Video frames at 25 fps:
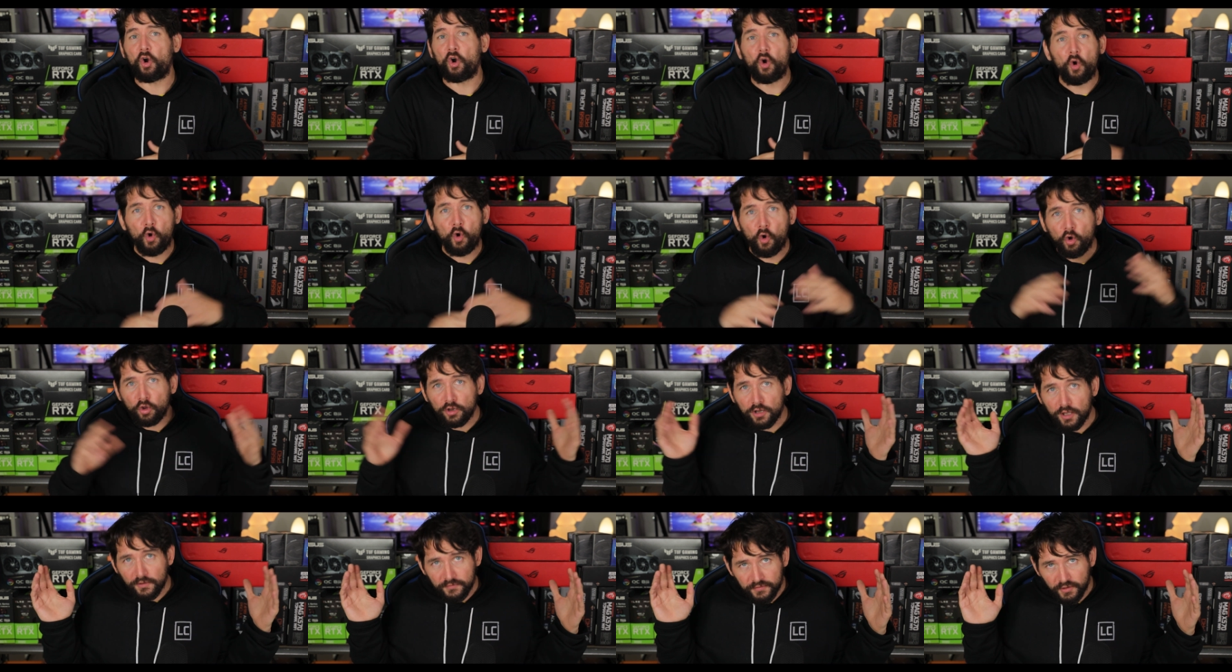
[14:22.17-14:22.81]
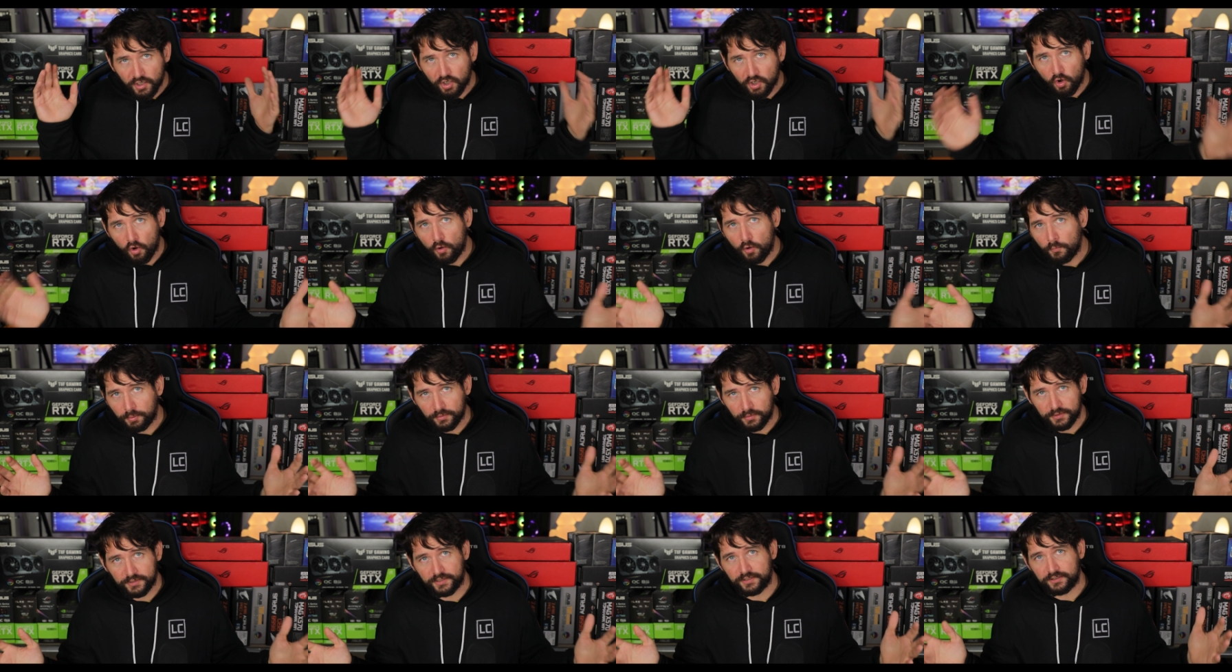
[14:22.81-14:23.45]
All of the
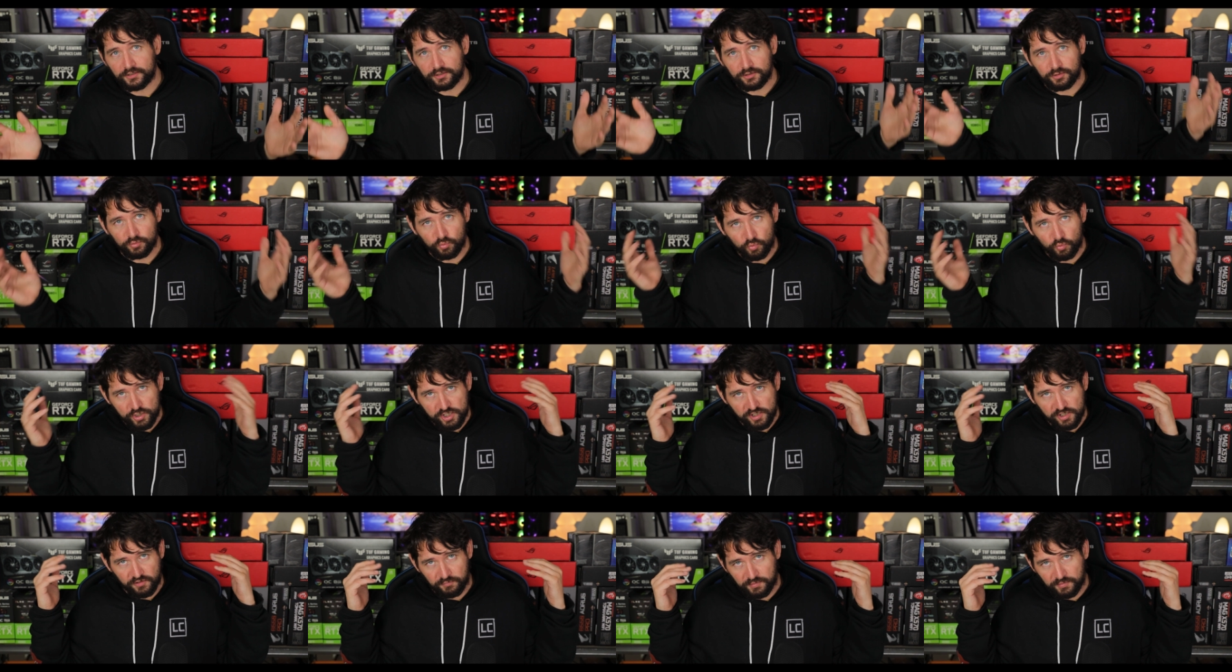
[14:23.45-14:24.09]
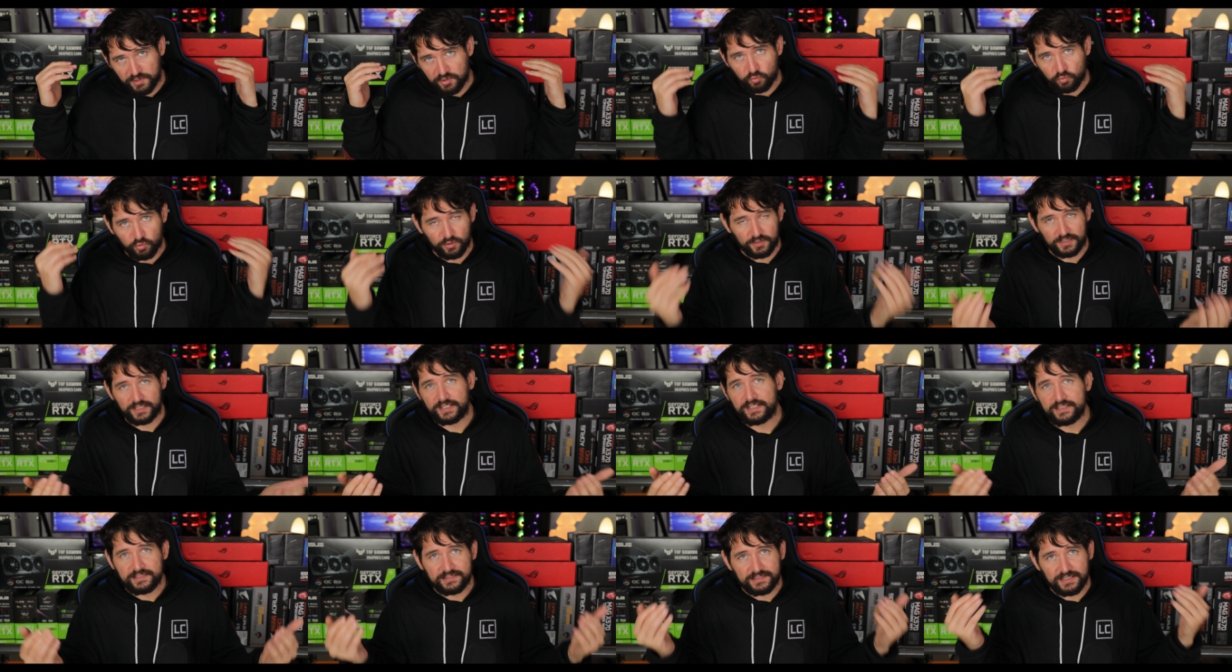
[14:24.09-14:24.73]
components which have been
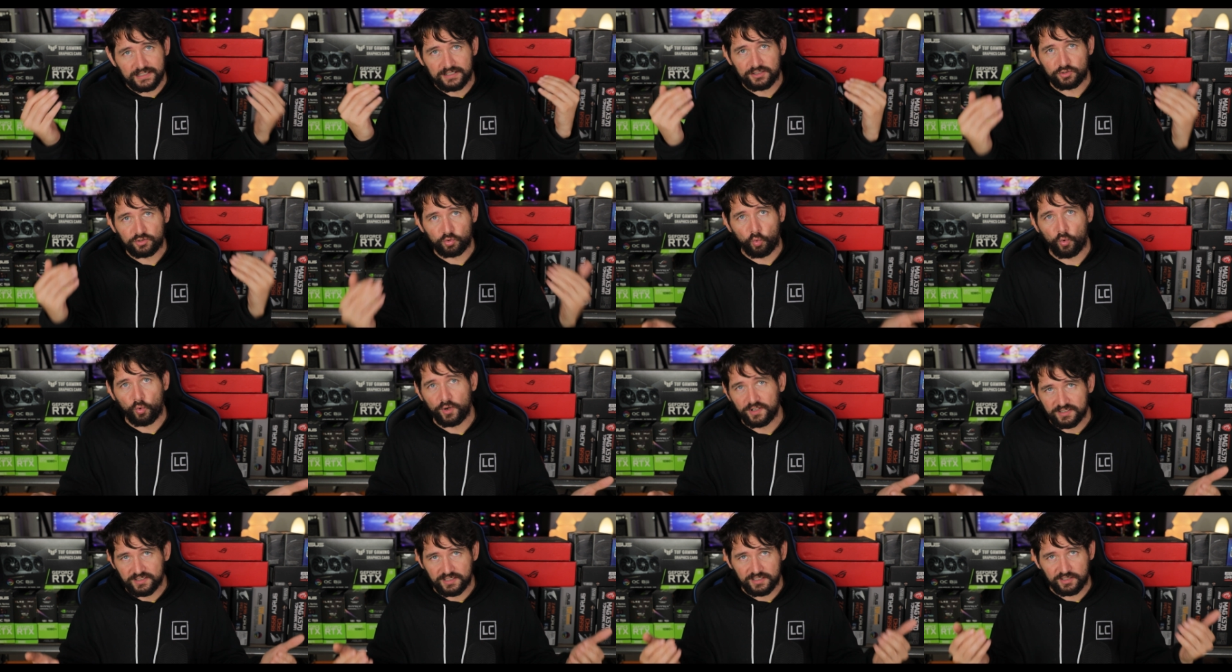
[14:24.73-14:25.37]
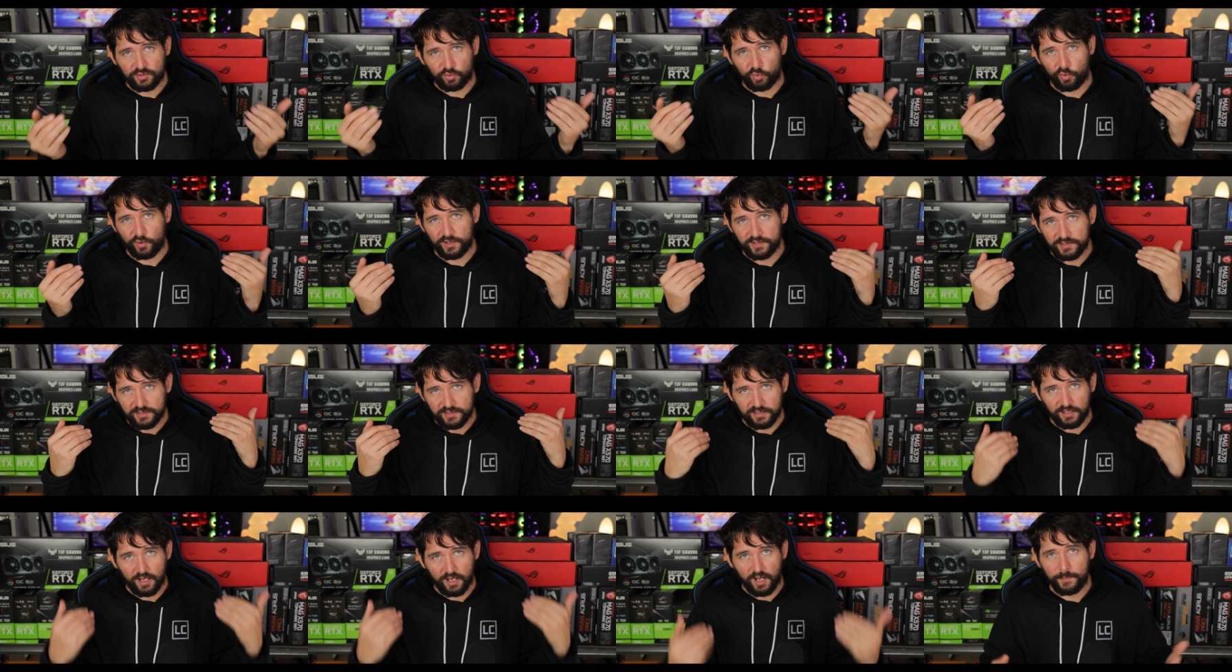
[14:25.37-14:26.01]
released in
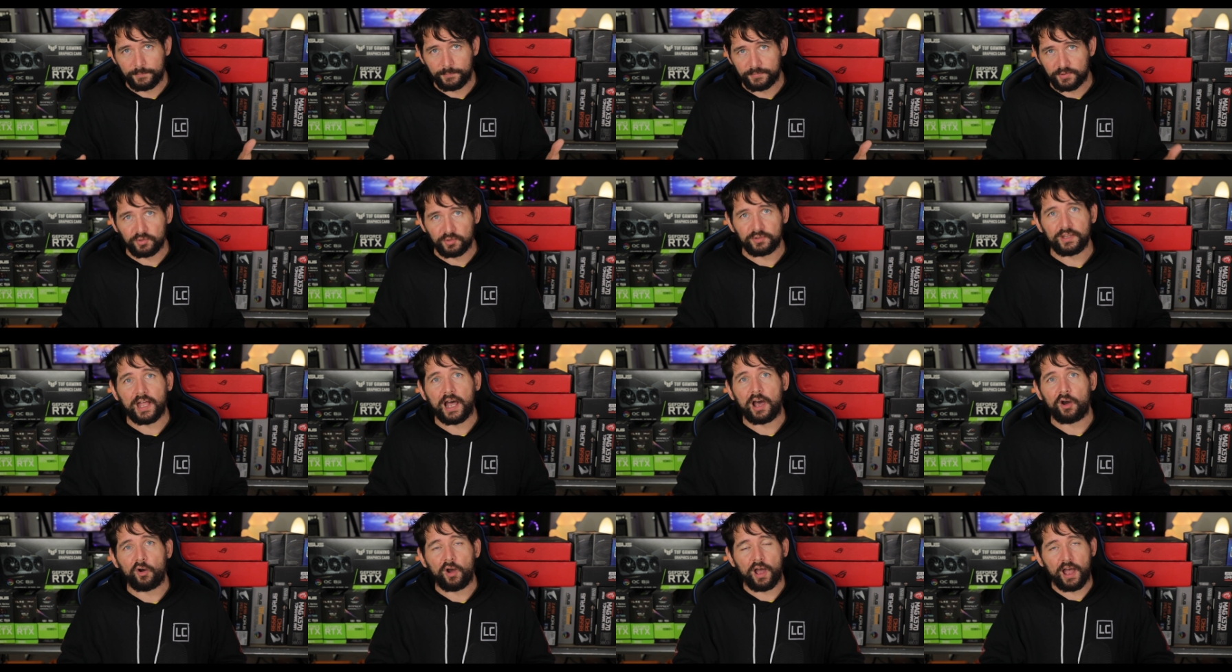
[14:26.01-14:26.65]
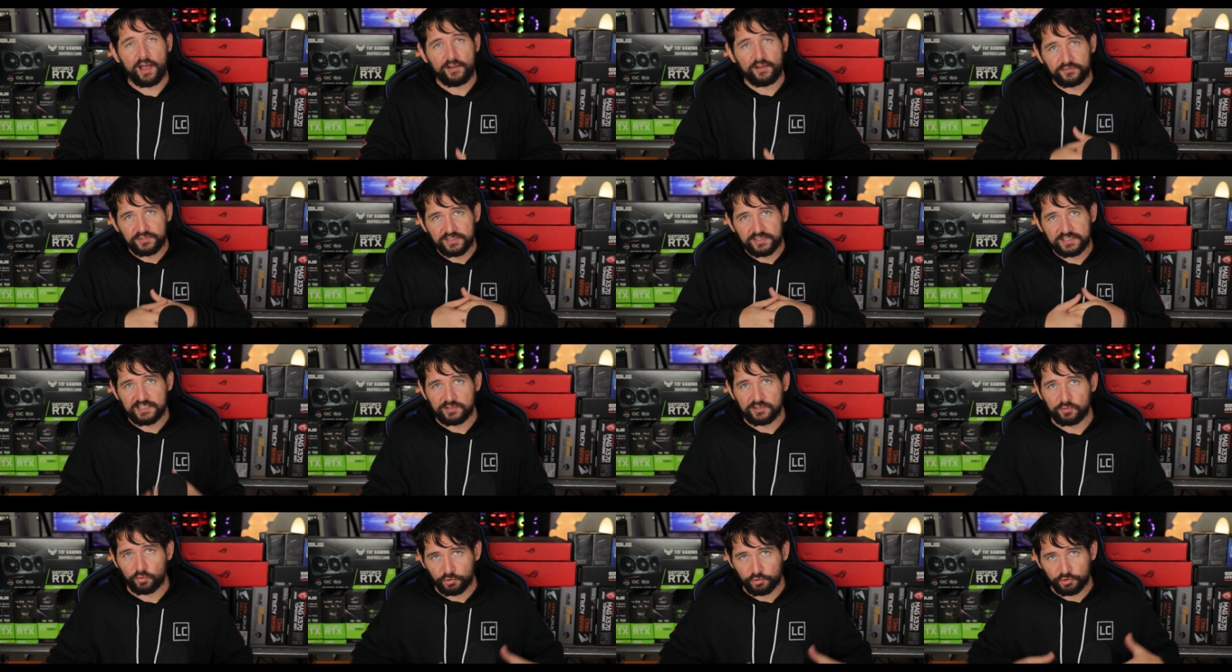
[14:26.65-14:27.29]
2020 up to now have
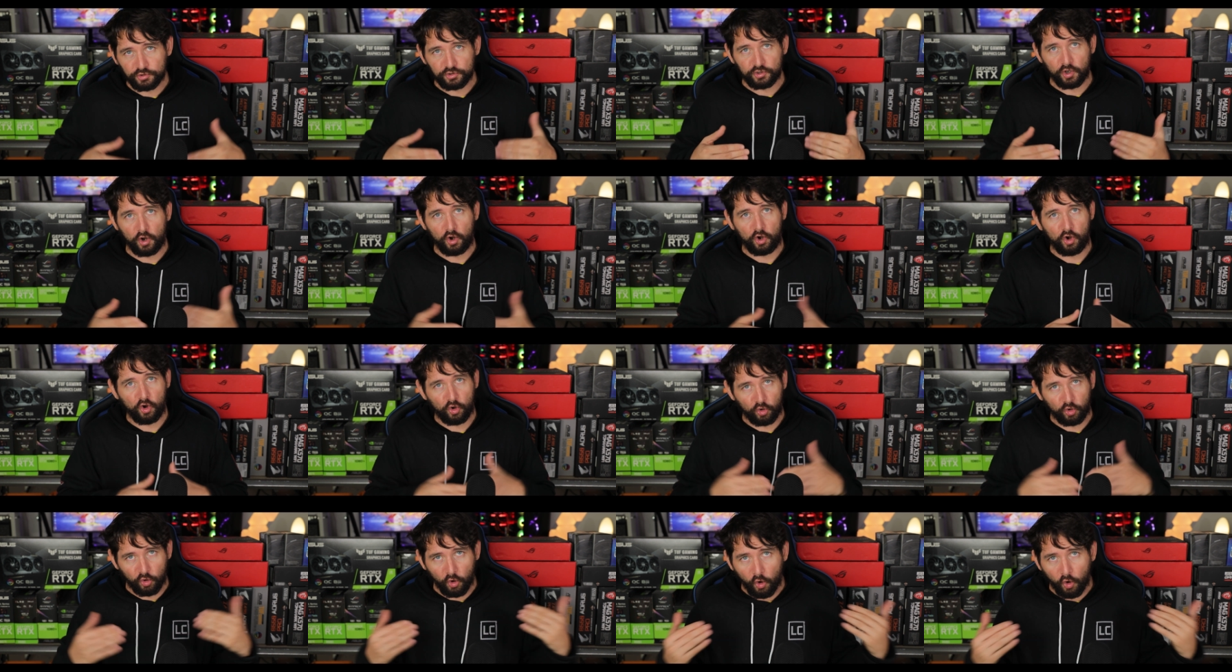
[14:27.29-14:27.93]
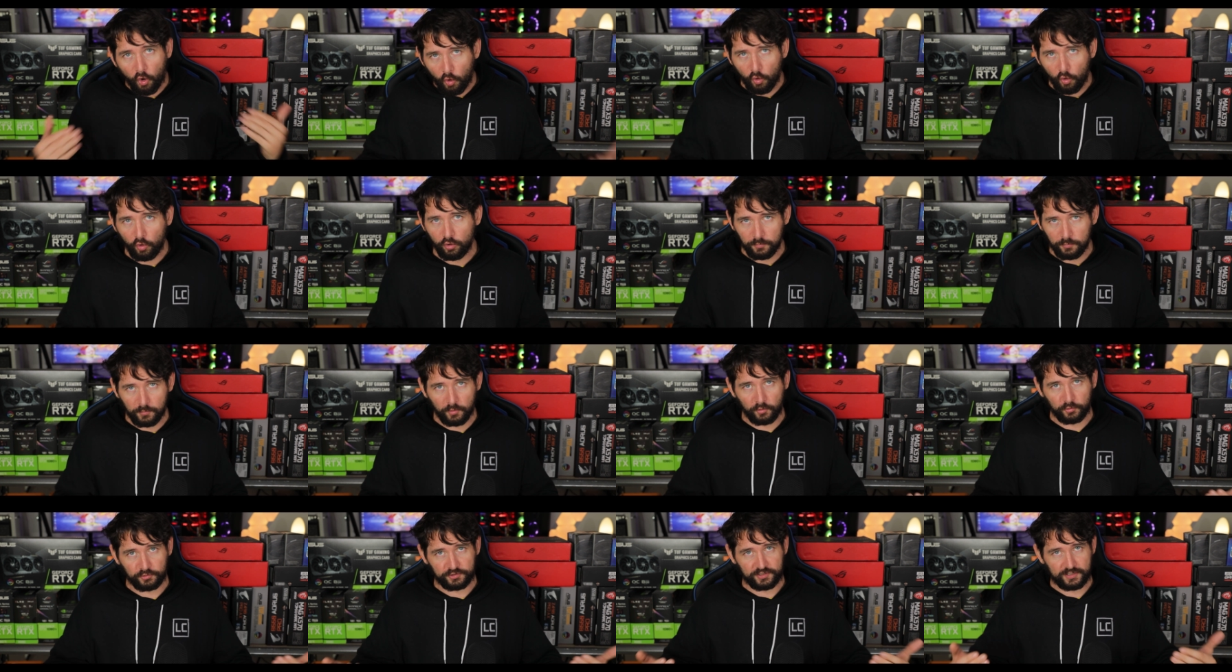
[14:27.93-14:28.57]
zero stock or
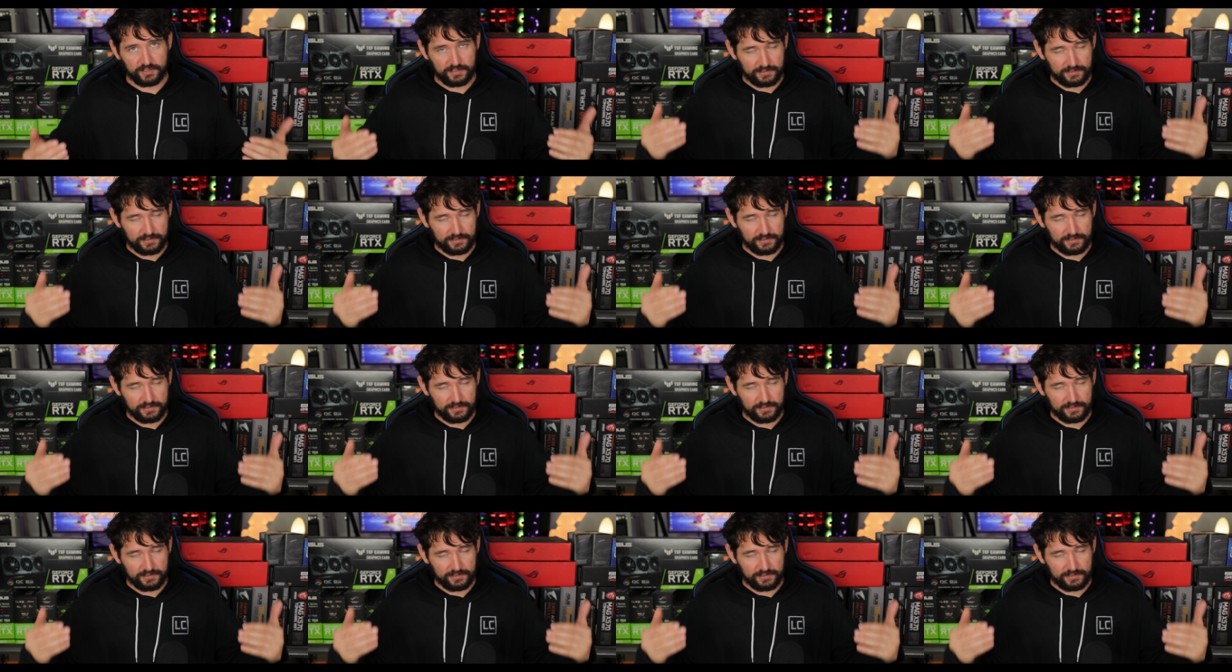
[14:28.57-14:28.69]
almost.